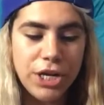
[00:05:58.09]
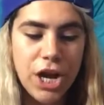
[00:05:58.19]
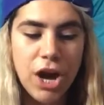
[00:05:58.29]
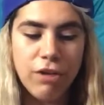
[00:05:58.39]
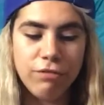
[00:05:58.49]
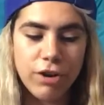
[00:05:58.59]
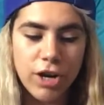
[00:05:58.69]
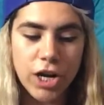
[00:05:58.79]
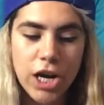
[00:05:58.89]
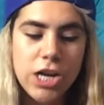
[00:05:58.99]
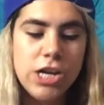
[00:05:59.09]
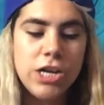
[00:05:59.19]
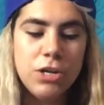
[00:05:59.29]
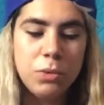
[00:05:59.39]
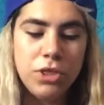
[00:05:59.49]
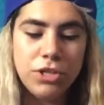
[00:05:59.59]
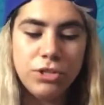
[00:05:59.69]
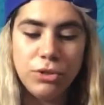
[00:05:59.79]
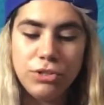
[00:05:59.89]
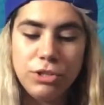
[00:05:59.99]
cover with
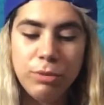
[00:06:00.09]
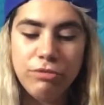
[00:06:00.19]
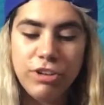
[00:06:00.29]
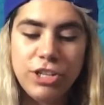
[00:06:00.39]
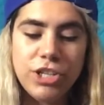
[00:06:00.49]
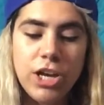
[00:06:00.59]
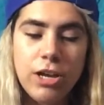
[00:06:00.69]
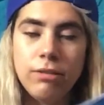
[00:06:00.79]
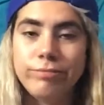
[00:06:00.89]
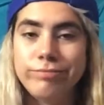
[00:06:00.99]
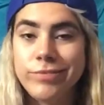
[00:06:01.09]
adult supervision.